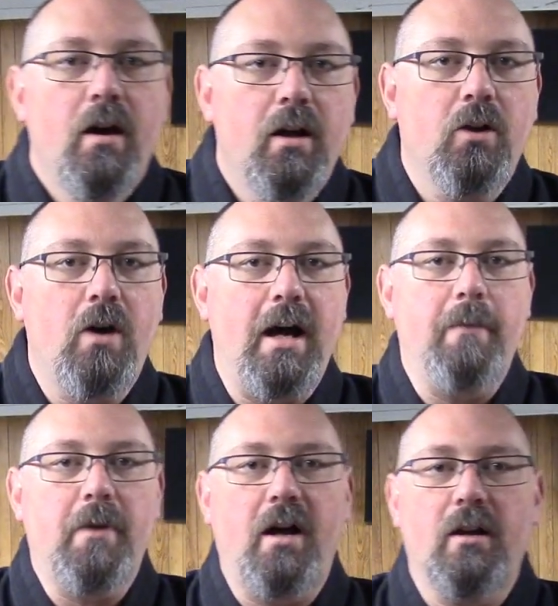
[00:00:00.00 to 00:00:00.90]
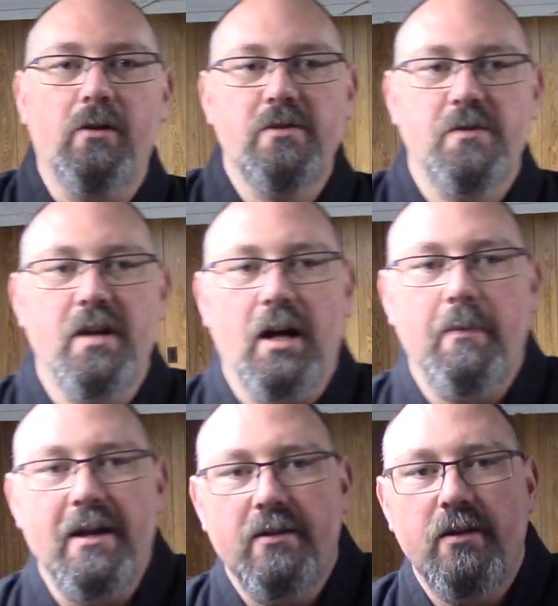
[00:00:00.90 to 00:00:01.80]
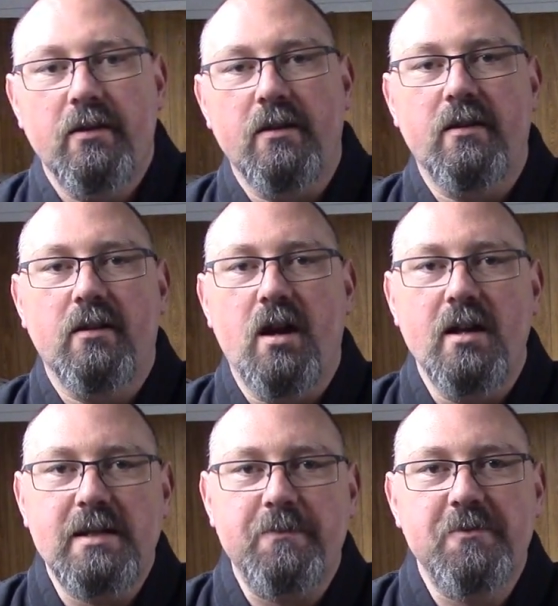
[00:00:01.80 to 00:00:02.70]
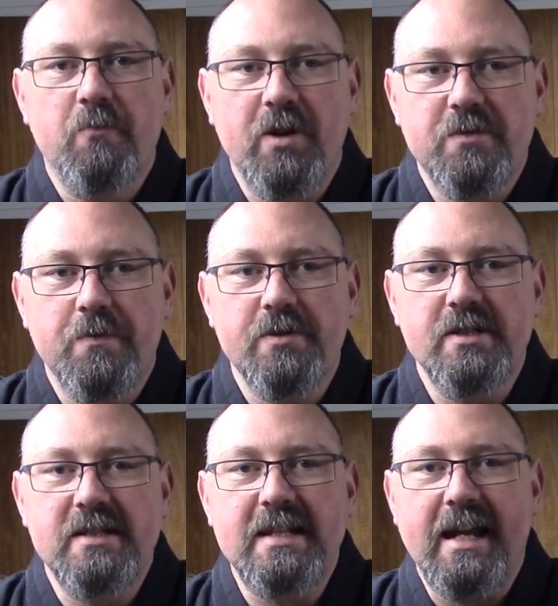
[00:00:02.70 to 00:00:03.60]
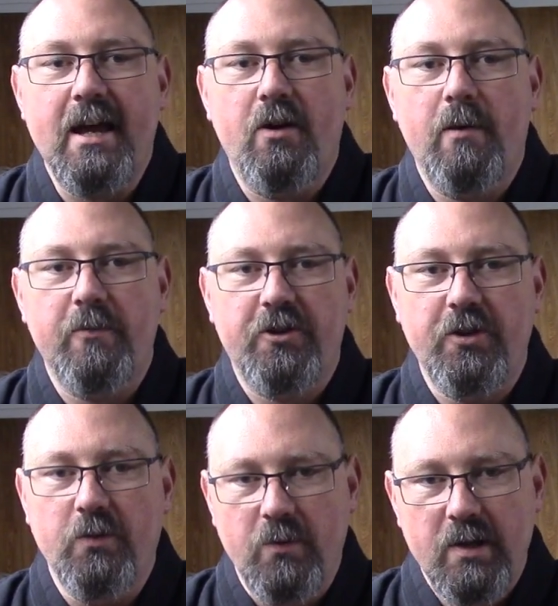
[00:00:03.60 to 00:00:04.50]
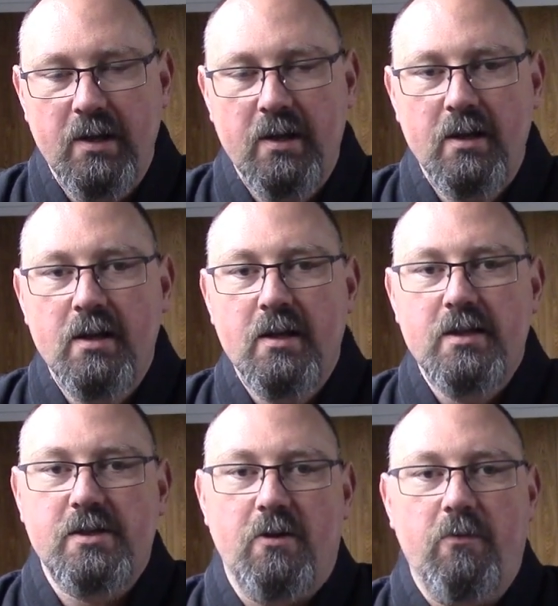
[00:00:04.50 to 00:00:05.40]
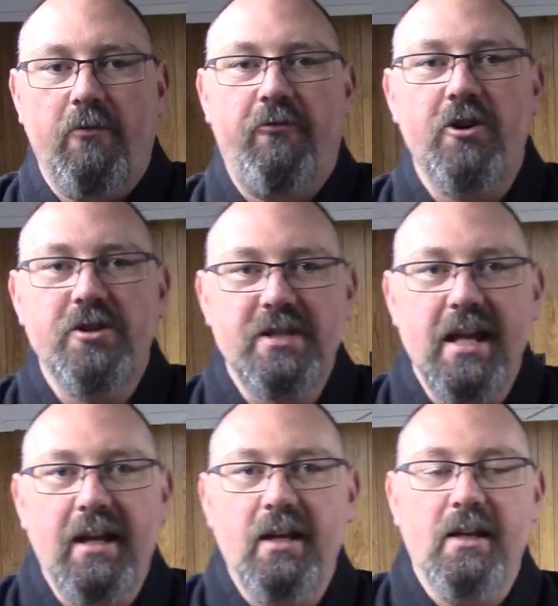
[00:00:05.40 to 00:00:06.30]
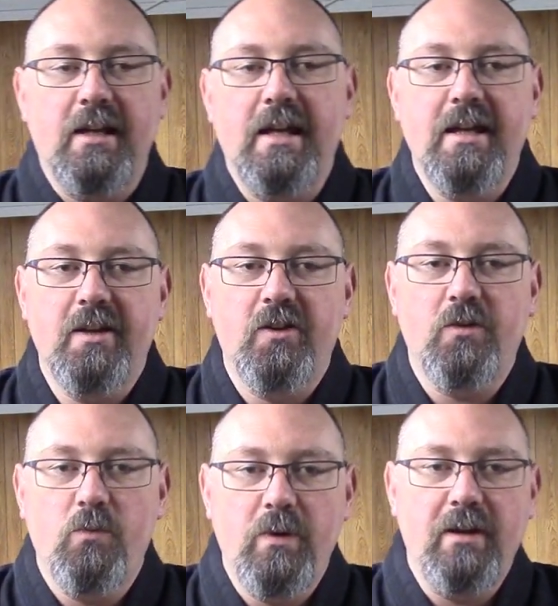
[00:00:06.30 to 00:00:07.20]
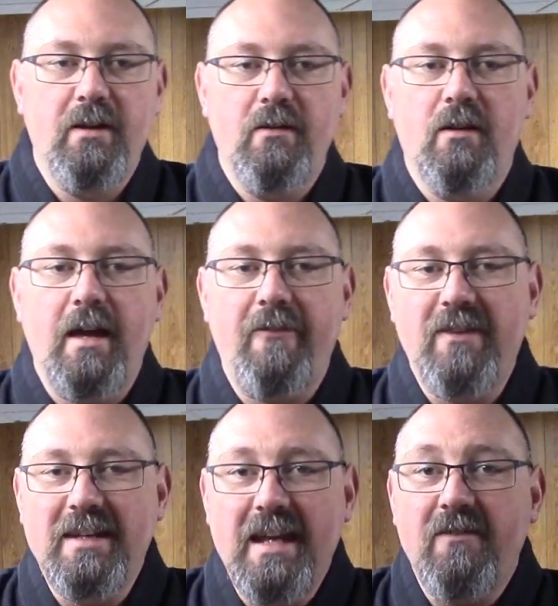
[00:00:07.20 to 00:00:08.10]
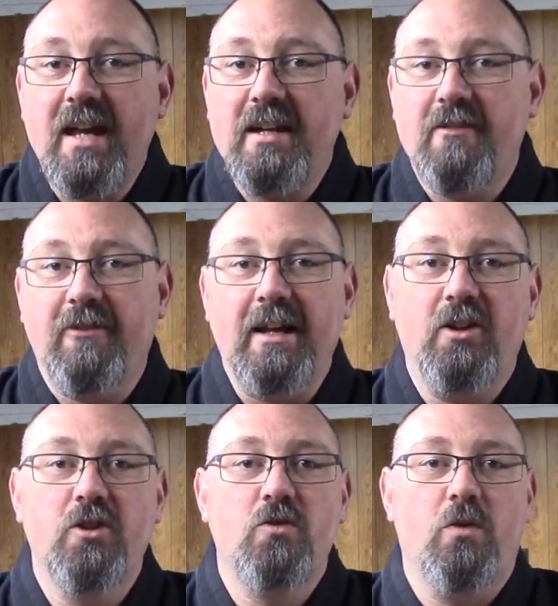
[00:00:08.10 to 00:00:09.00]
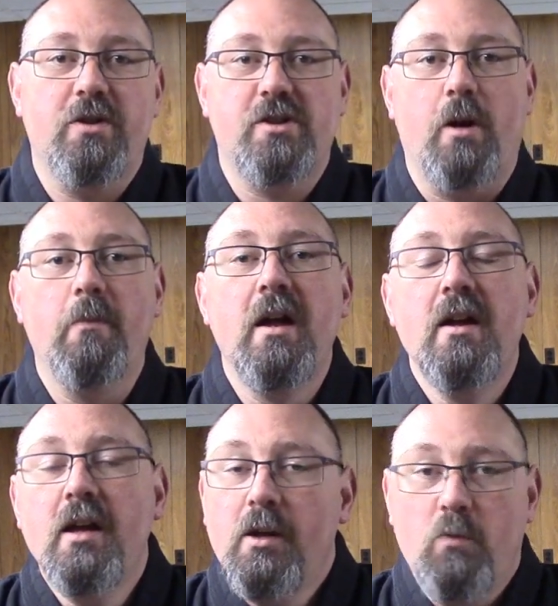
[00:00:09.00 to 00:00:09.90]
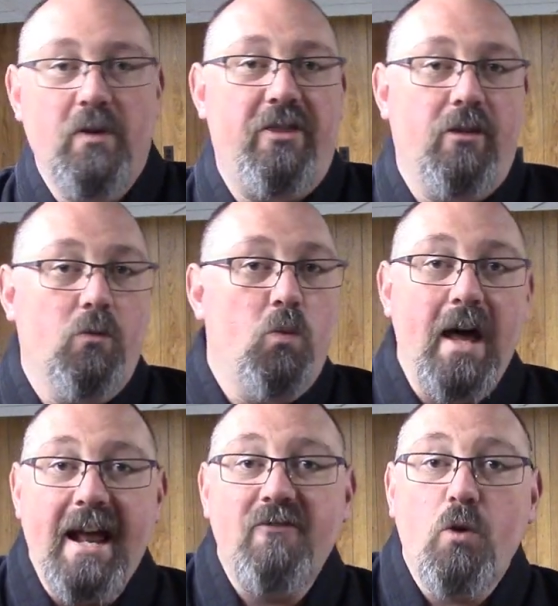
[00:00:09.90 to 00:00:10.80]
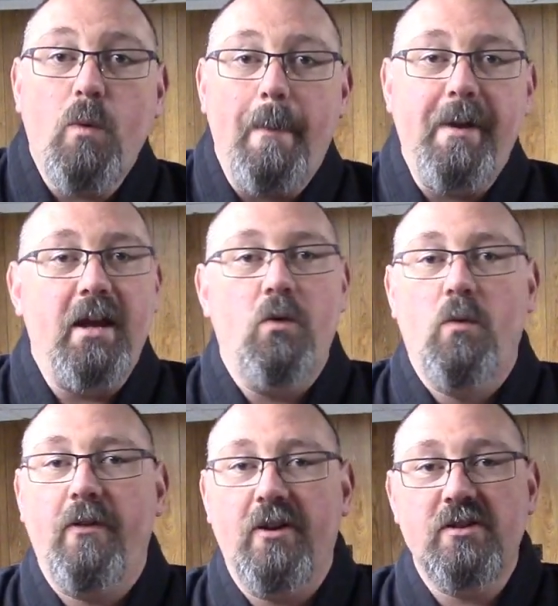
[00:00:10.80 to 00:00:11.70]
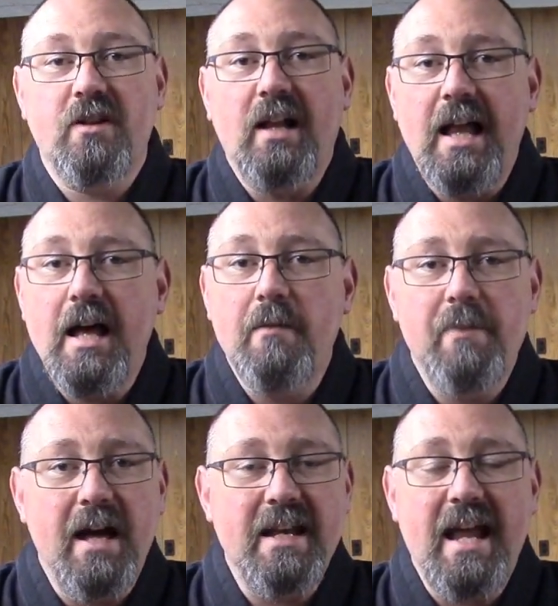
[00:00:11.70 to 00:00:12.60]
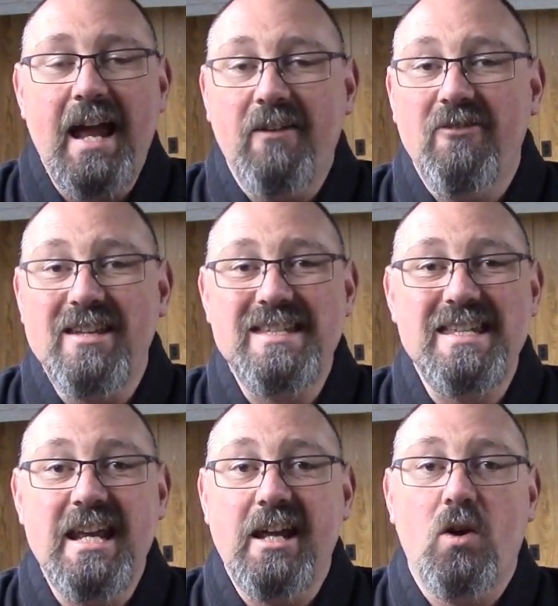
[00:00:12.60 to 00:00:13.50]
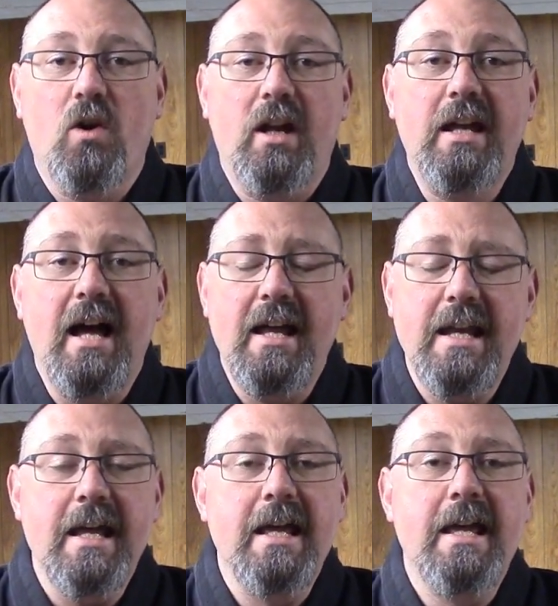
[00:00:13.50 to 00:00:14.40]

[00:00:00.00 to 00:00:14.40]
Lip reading: Aloha and mahalo as we talk about the concepts and principles in stick counter number 2. So first thing is we have the deviate, deflect, control, disarm. With whatever weapon, whether it's a club, a knife, a stick, or a gun,